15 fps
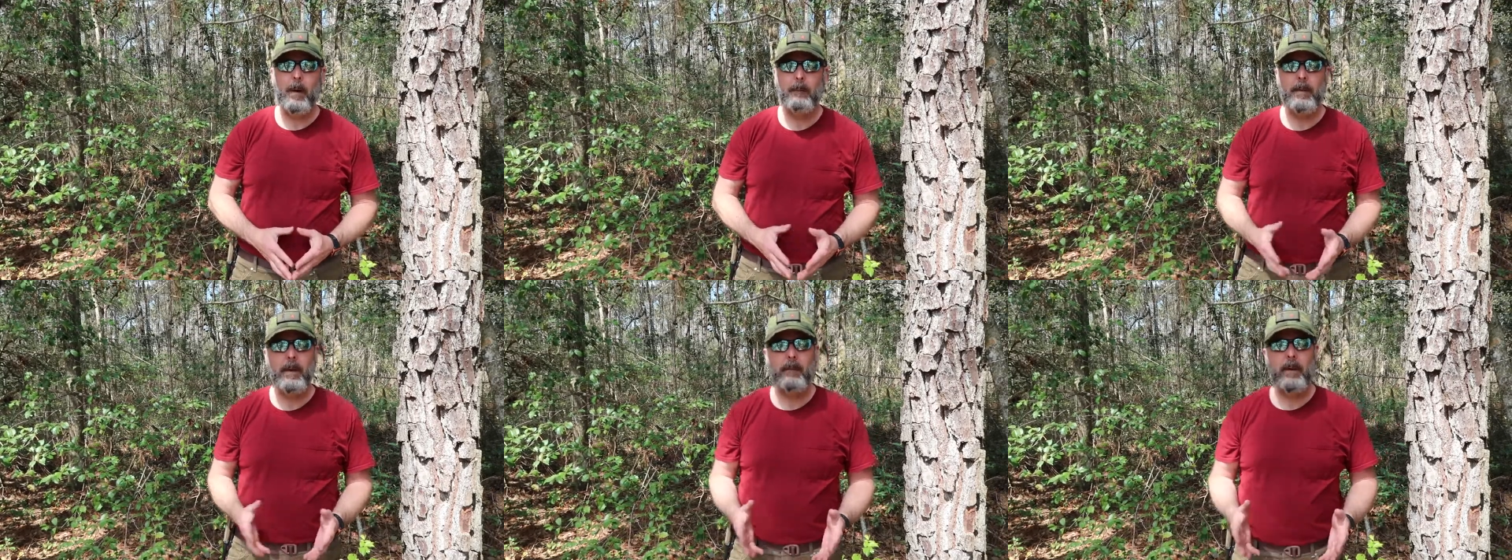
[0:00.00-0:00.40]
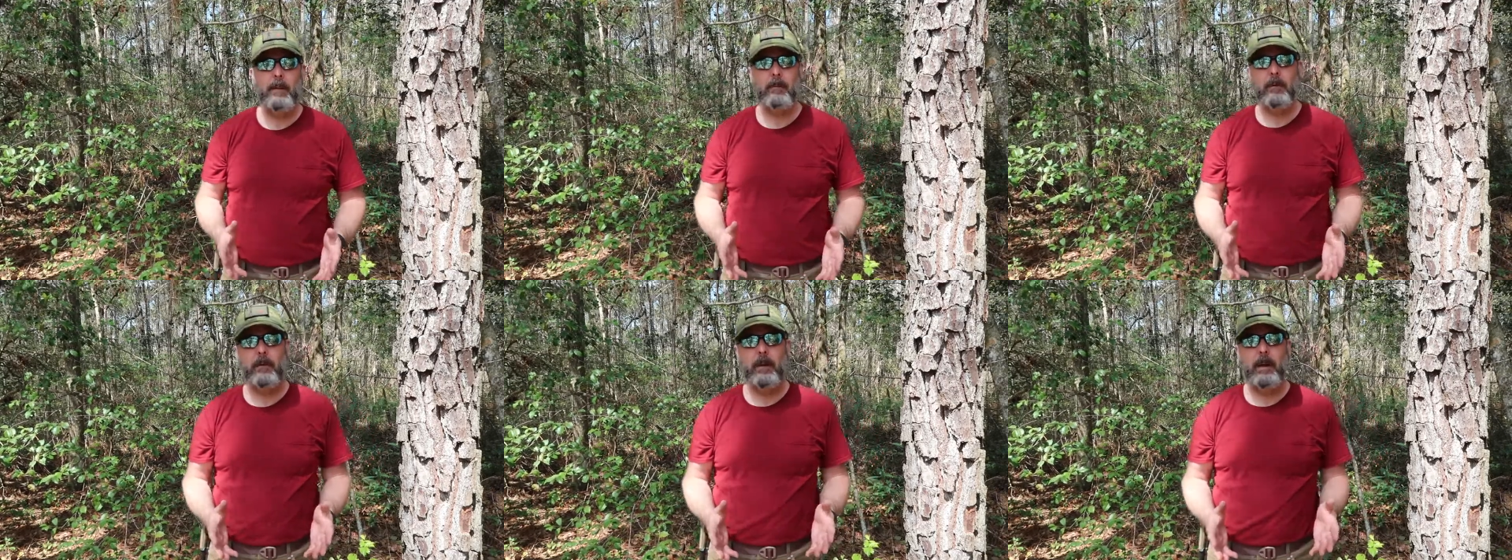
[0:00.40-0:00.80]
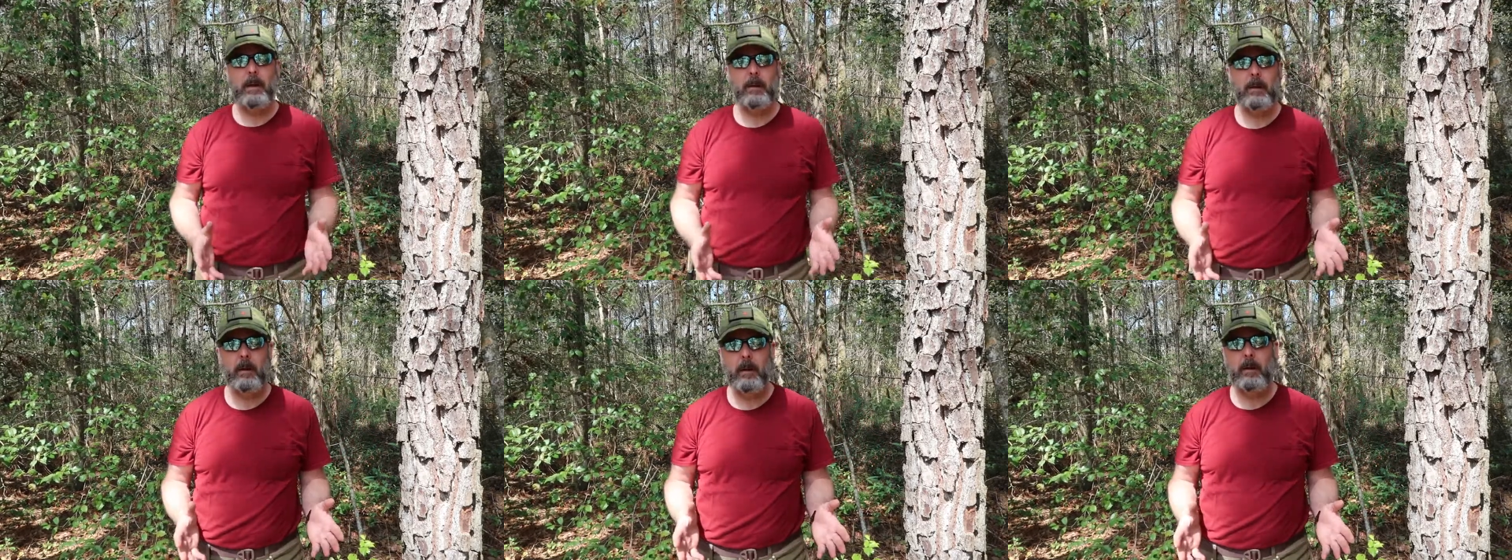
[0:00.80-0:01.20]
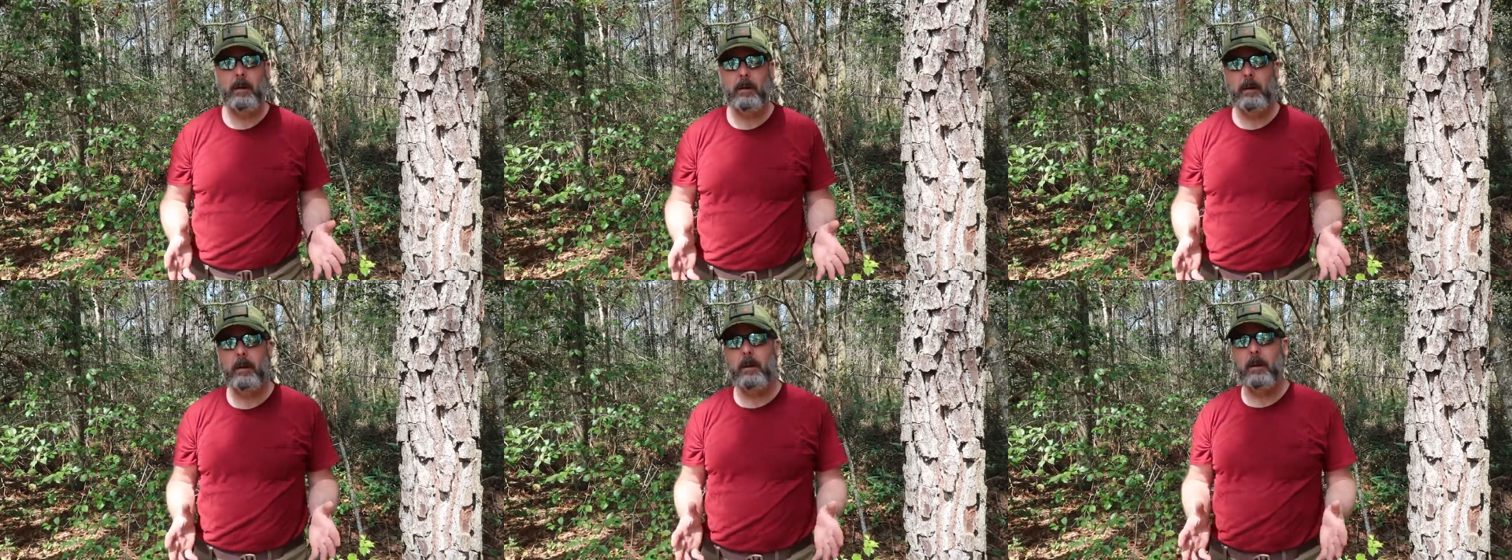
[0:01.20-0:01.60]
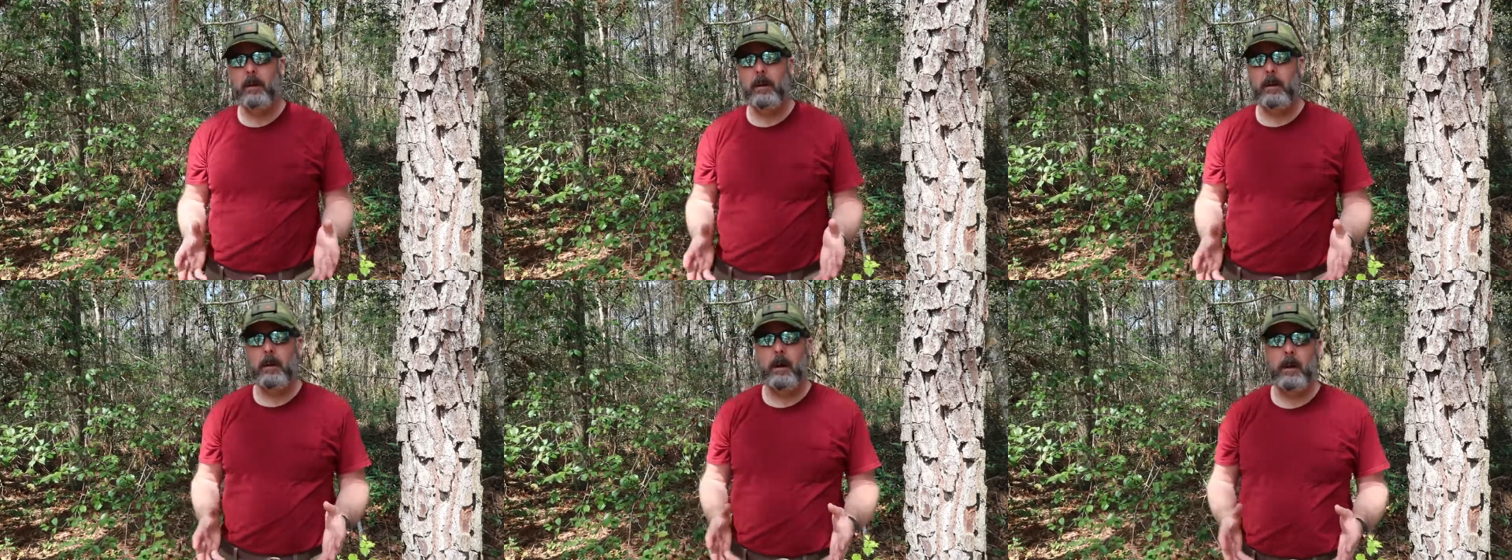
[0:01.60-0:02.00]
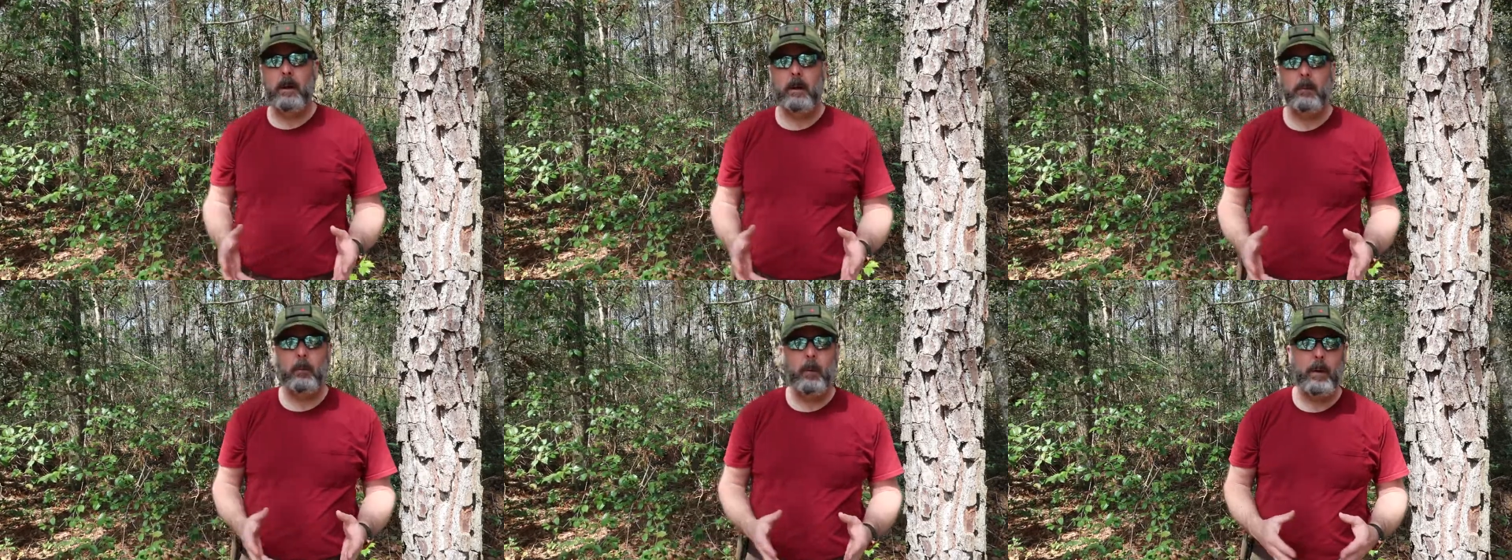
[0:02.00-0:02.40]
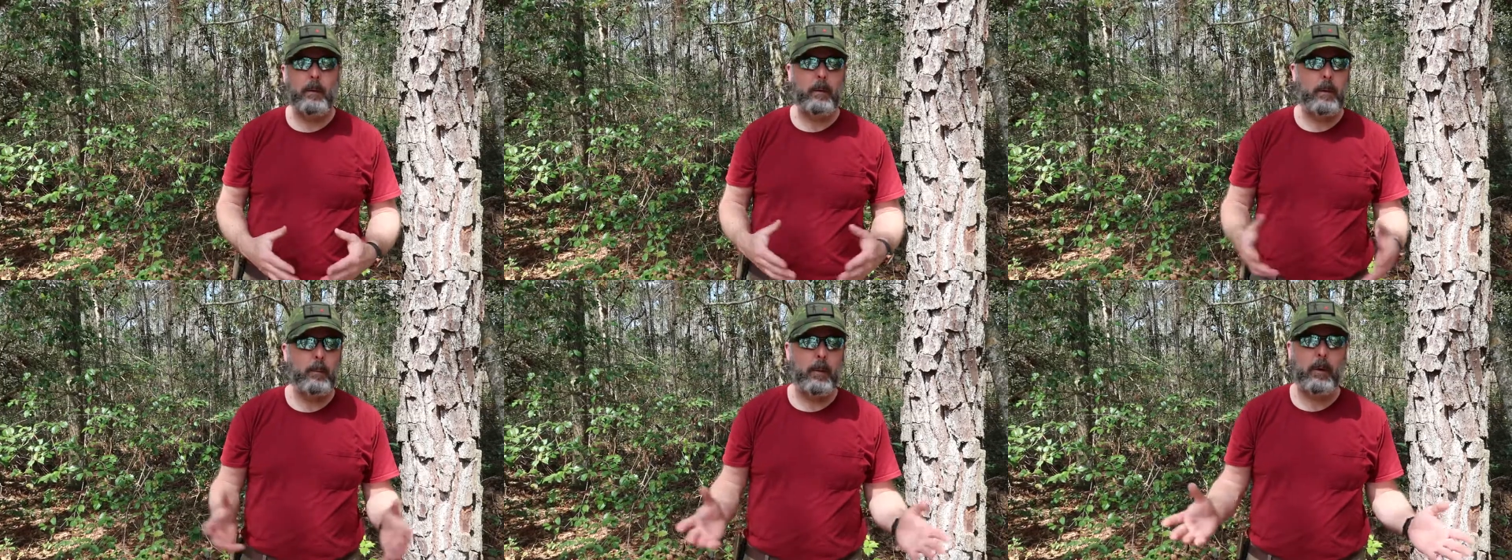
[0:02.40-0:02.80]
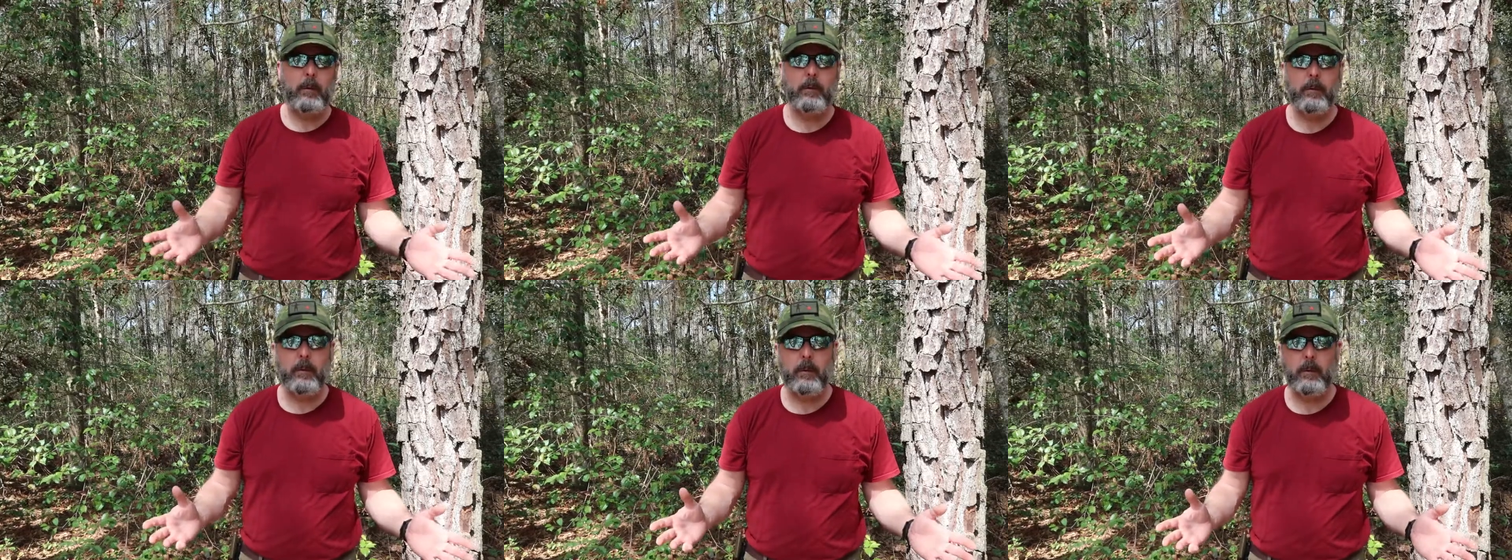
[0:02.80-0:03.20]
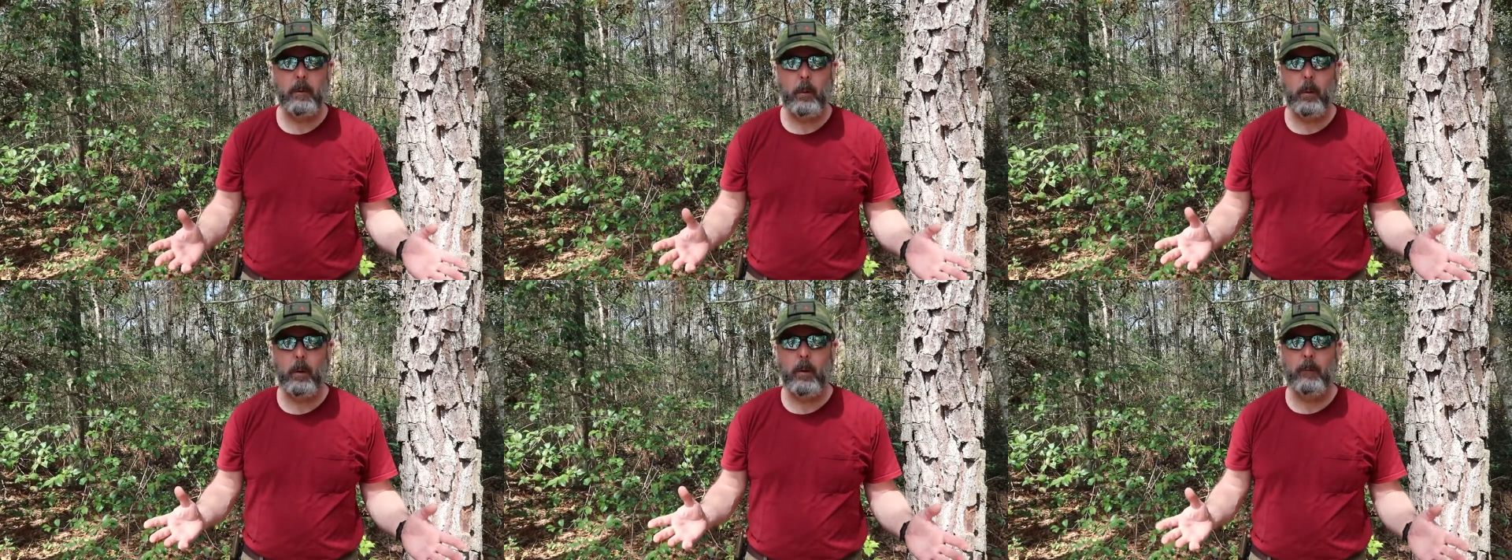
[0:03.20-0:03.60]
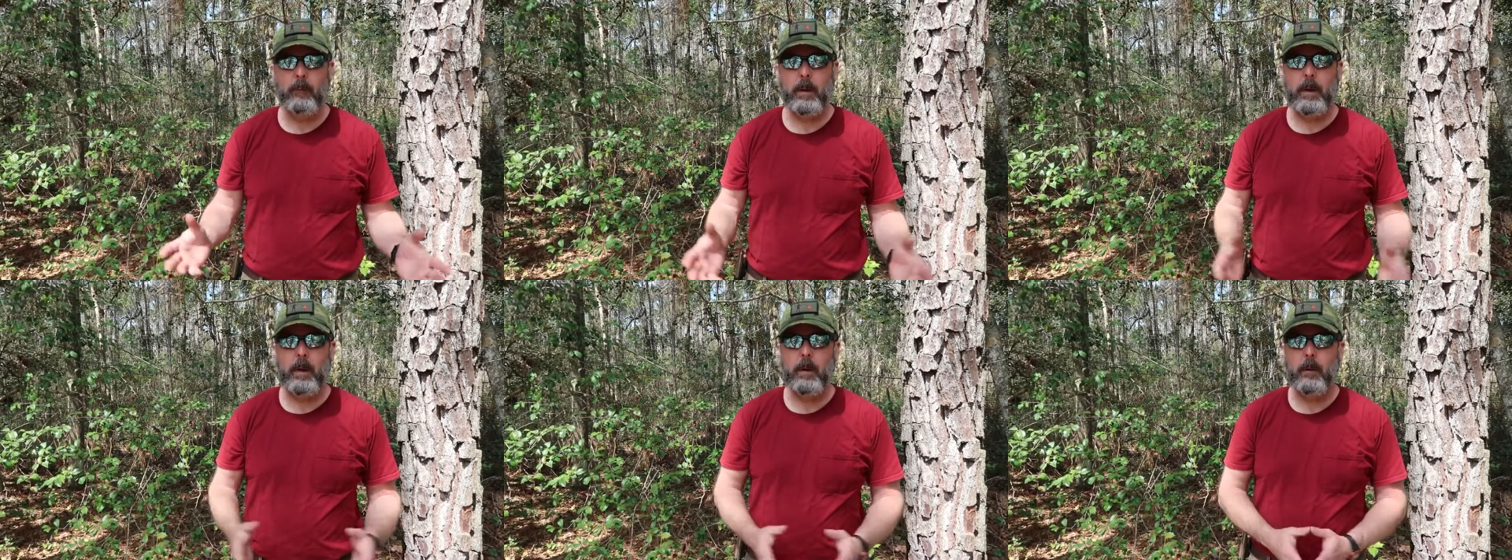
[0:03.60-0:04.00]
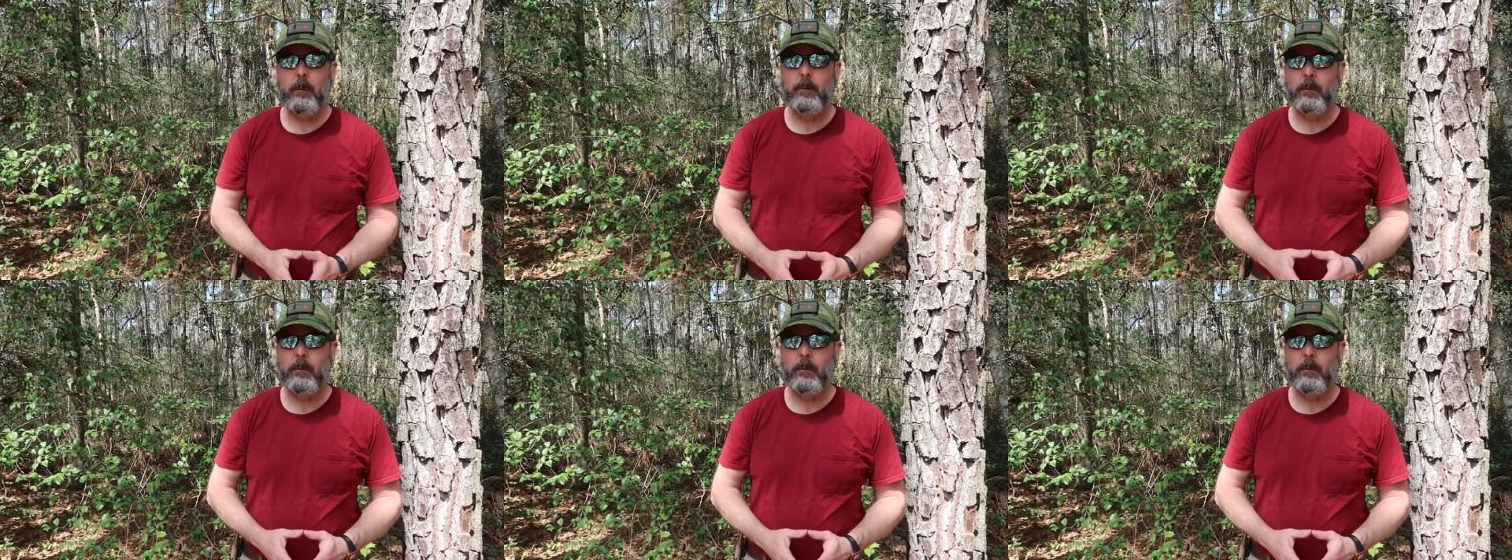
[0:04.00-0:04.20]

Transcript: I've never even seen it done, uh, whether in person or on video.